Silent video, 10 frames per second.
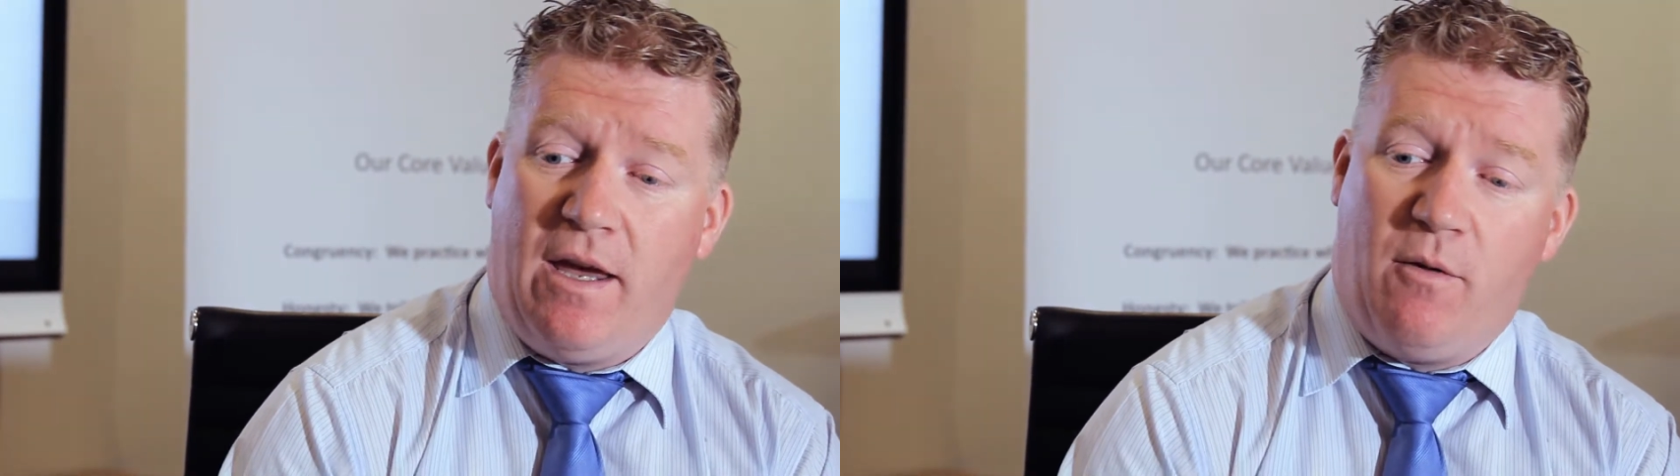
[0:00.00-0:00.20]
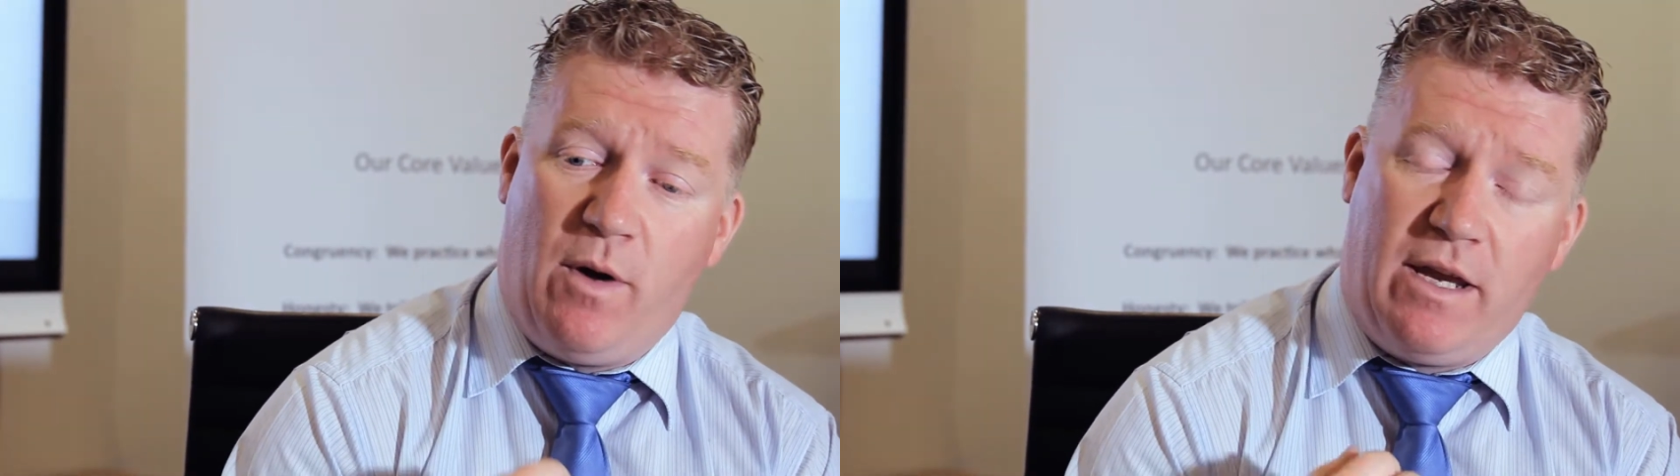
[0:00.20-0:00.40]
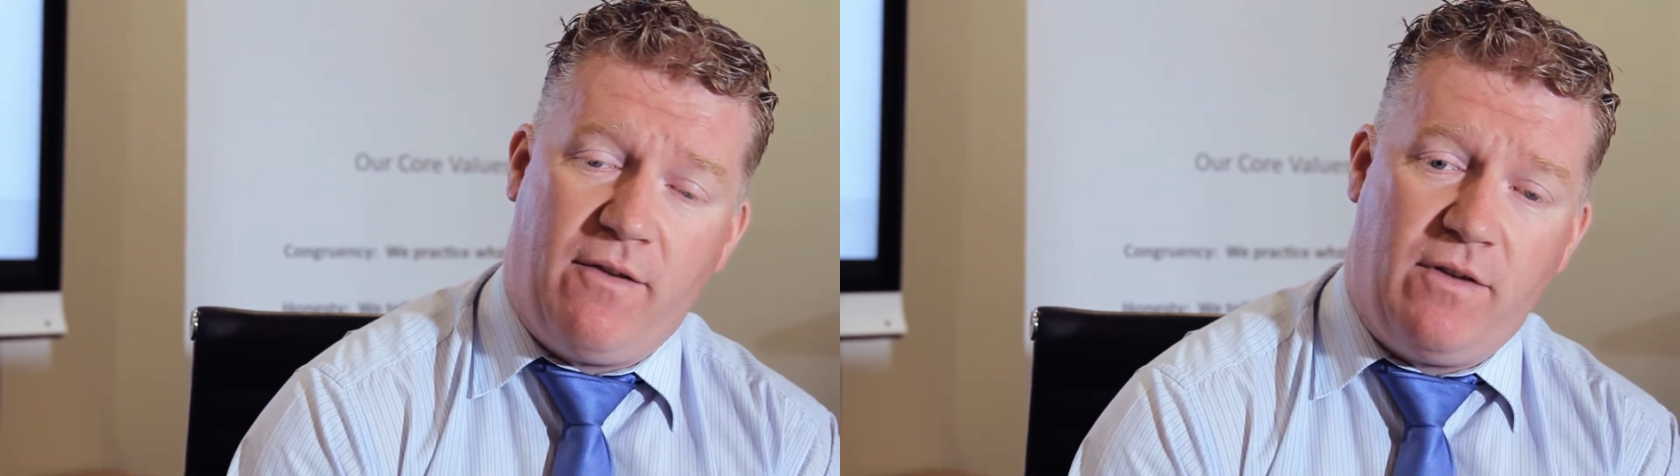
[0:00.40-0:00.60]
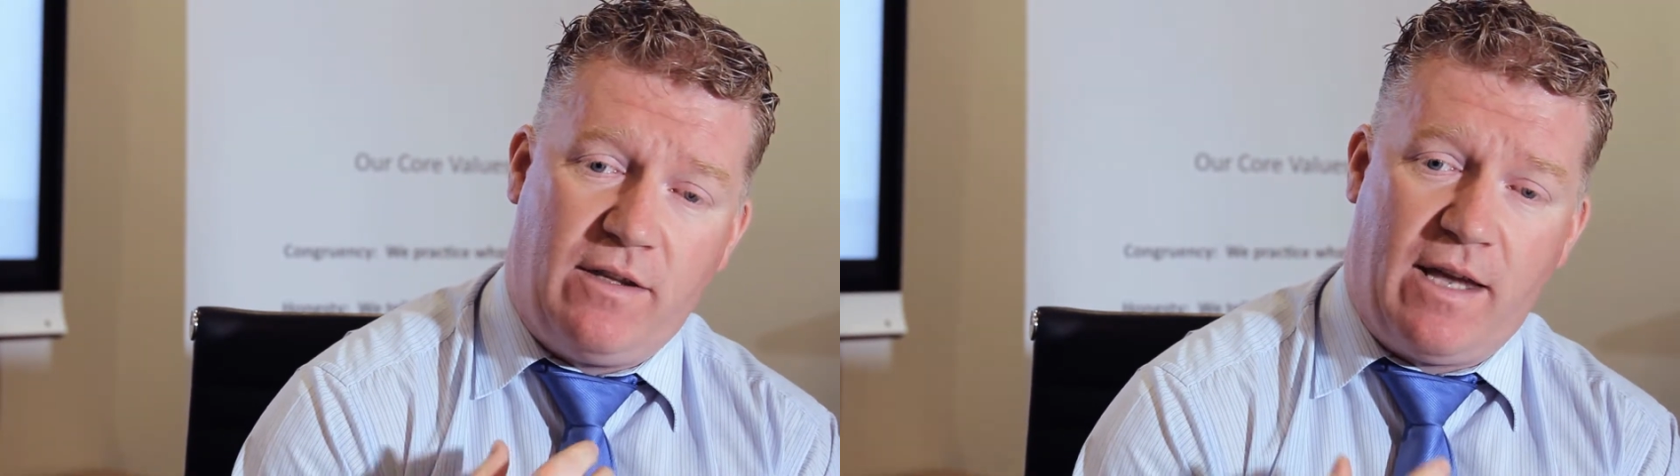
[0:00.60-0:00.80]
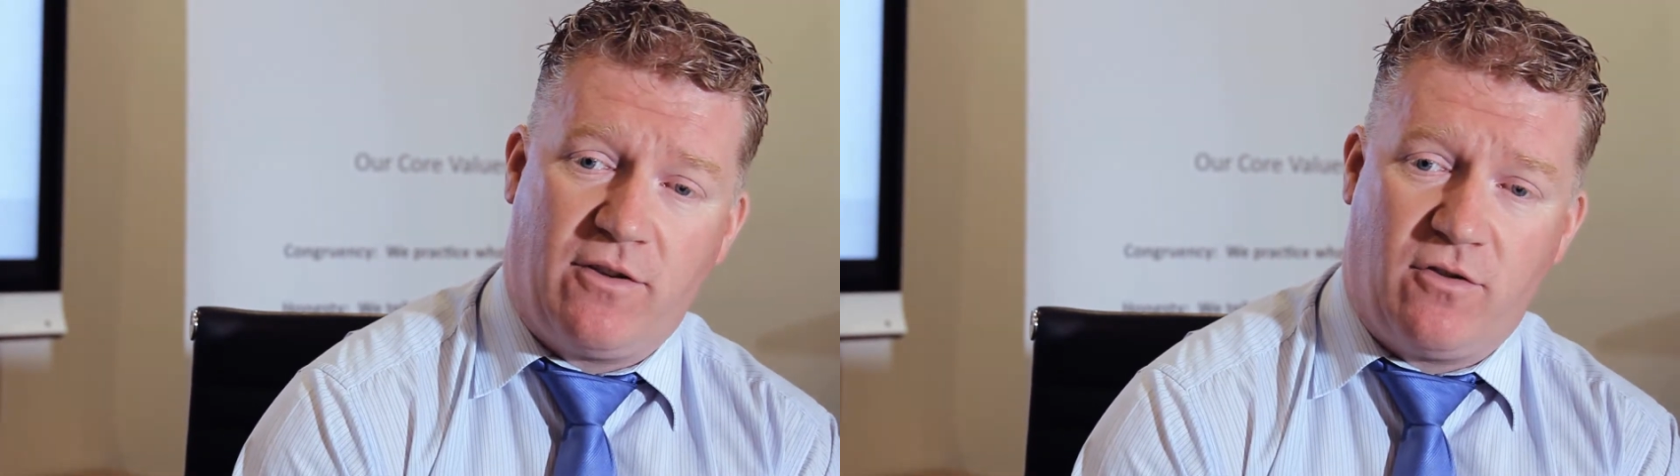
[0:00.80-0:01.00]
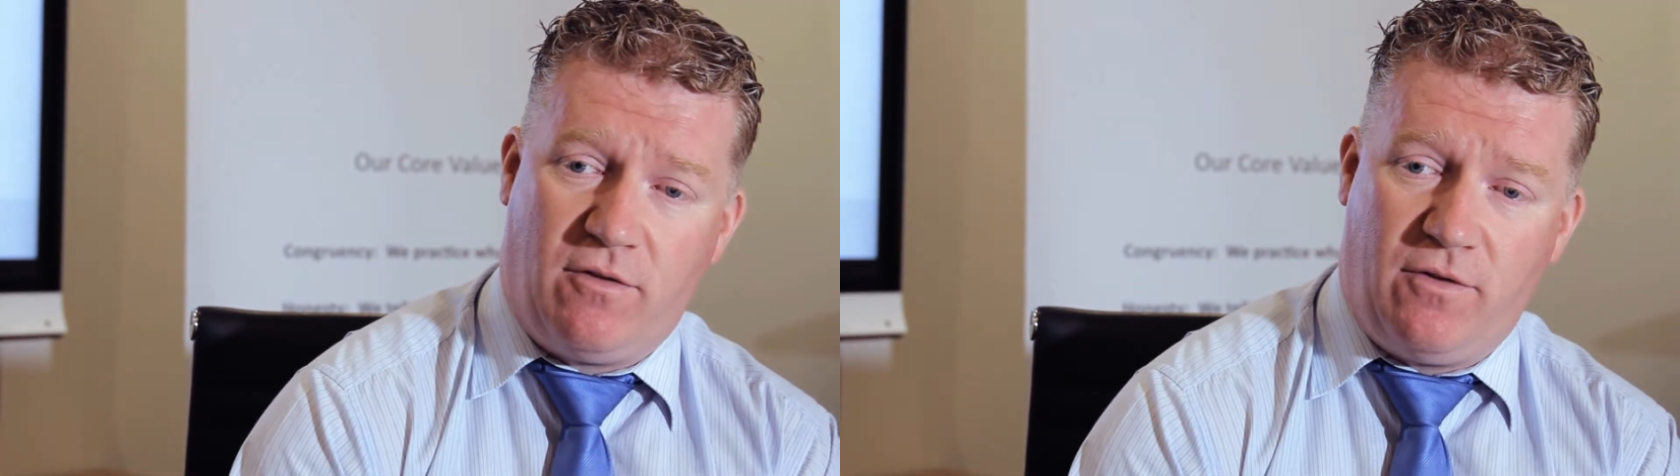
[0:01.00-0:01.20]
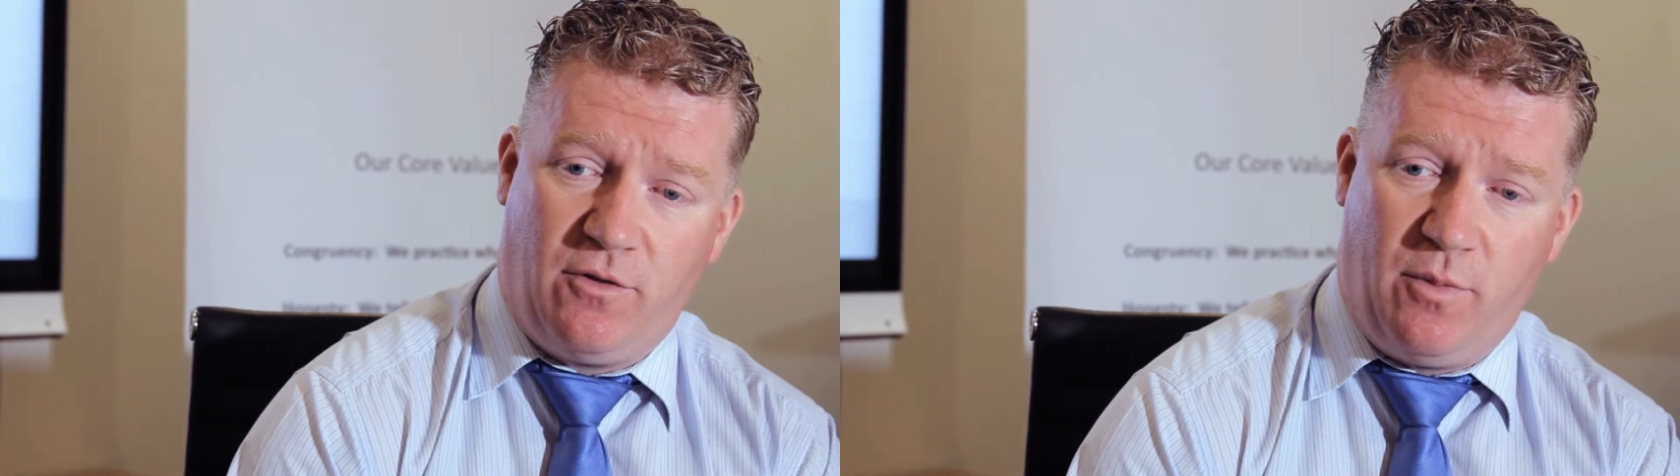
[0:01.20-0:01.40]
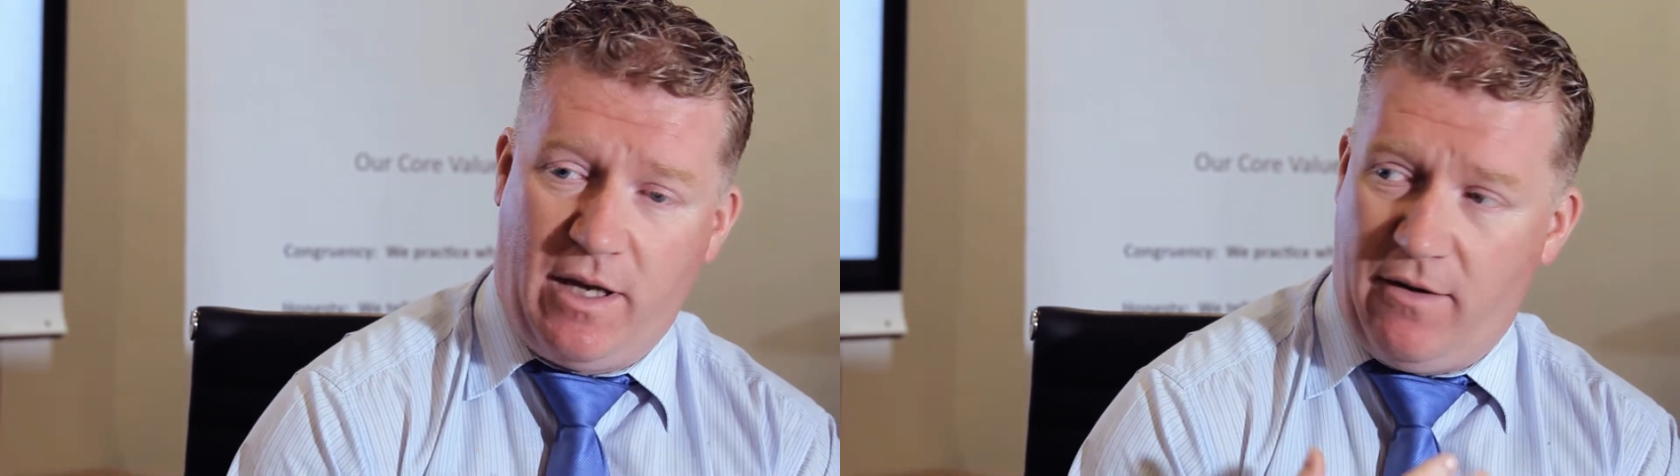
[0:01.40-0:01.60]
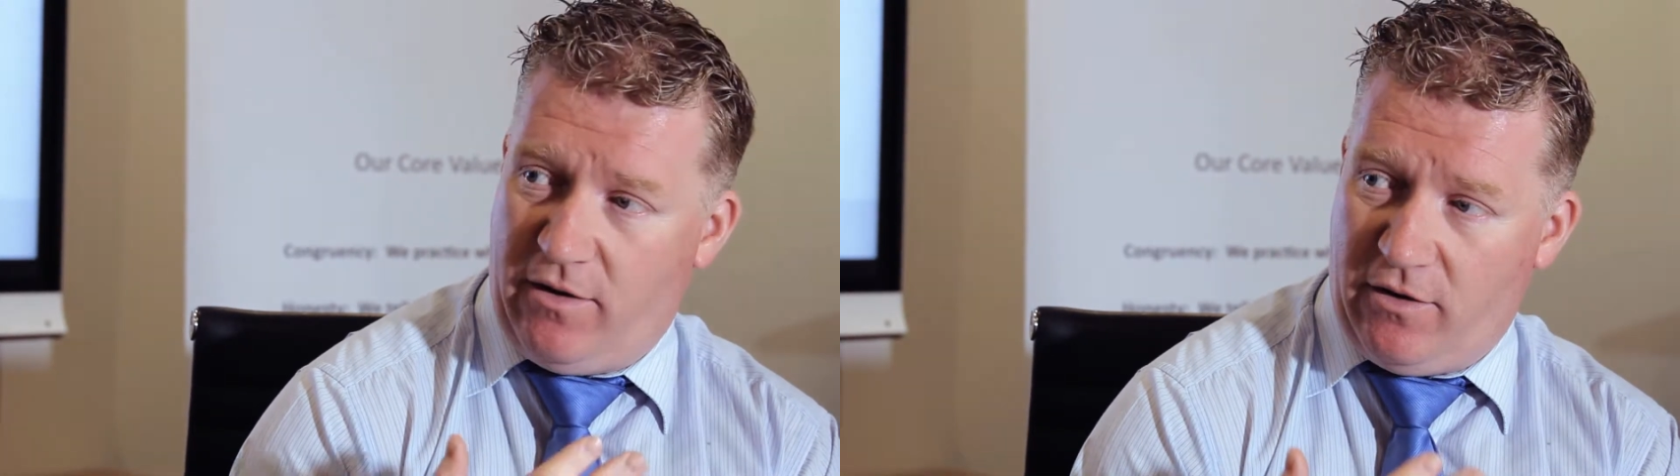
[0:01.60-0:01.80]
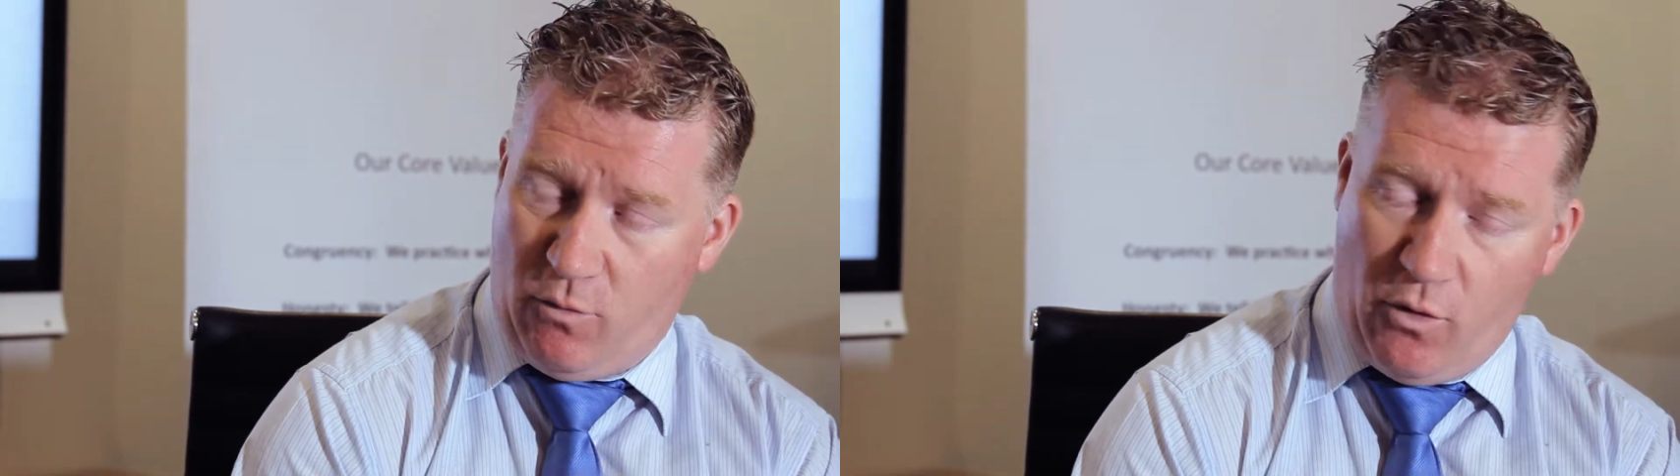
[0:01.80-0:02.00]
We're giving the tax office, we're
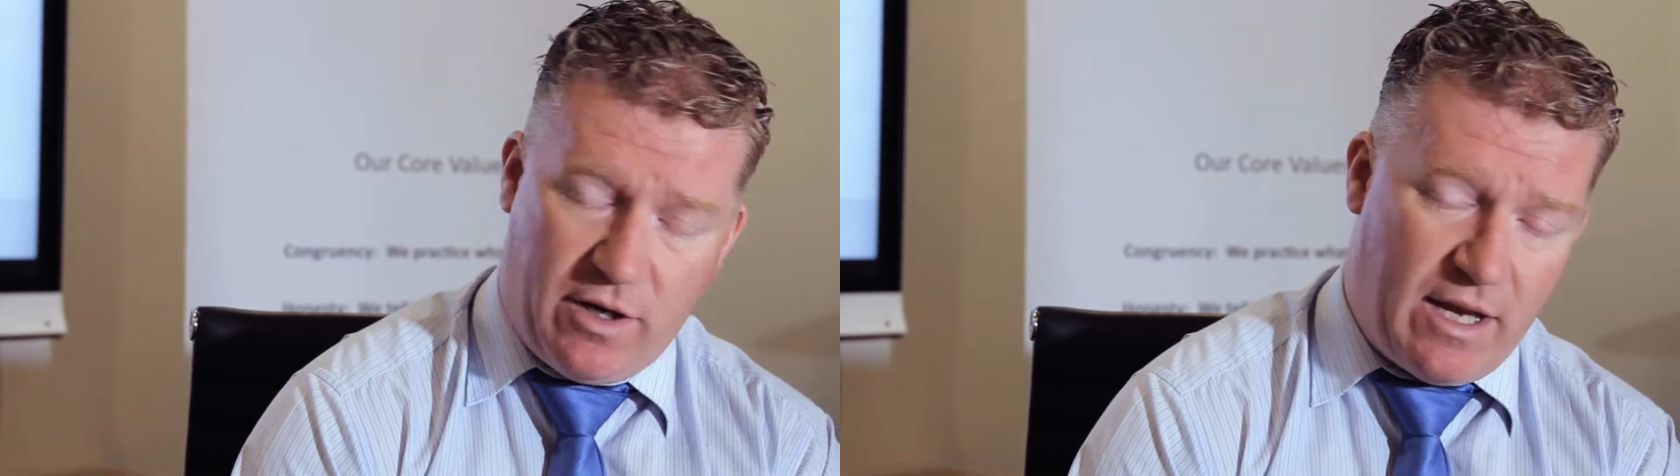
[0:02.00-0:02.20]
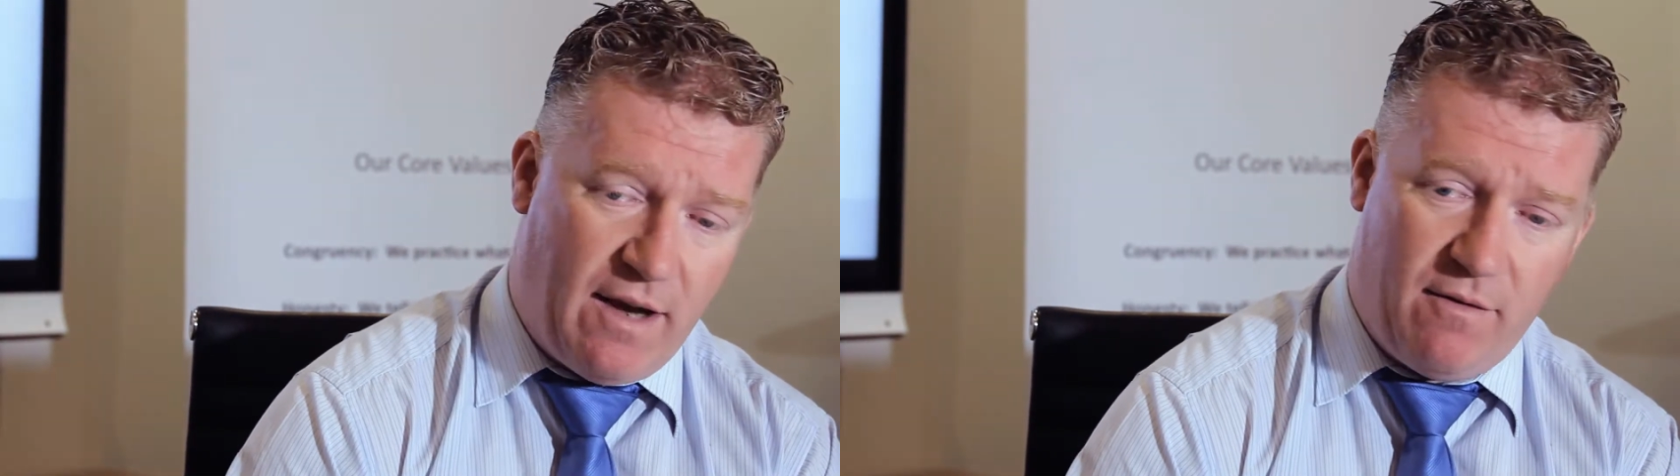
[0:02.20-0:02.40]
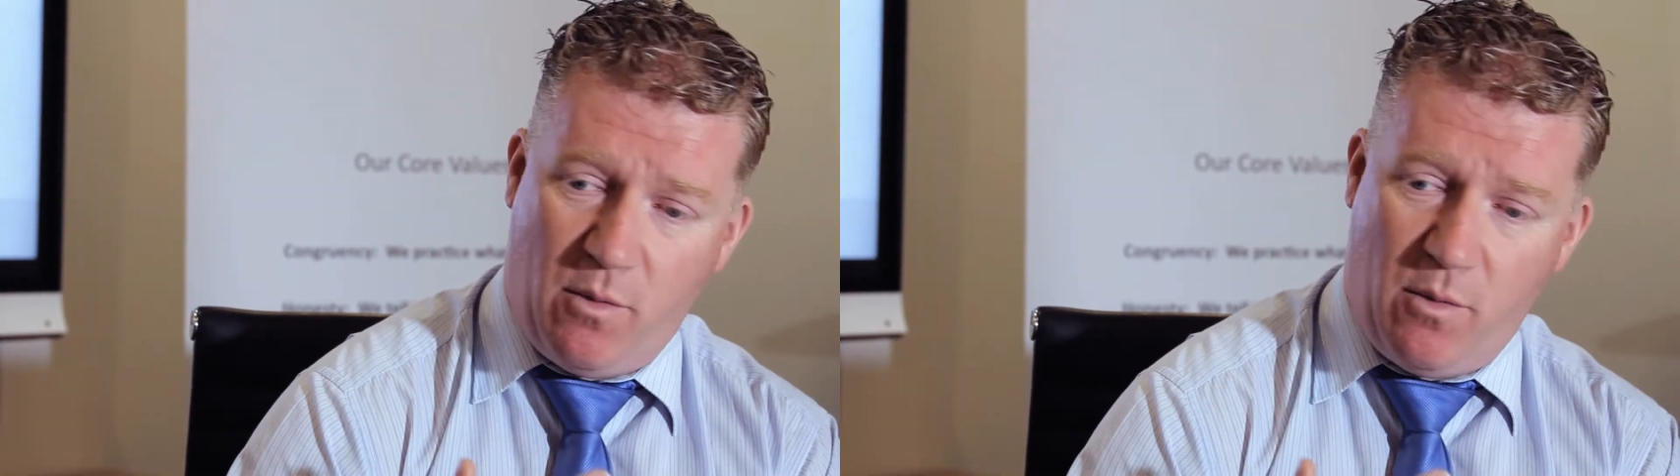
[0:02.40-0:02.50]
giving work cover,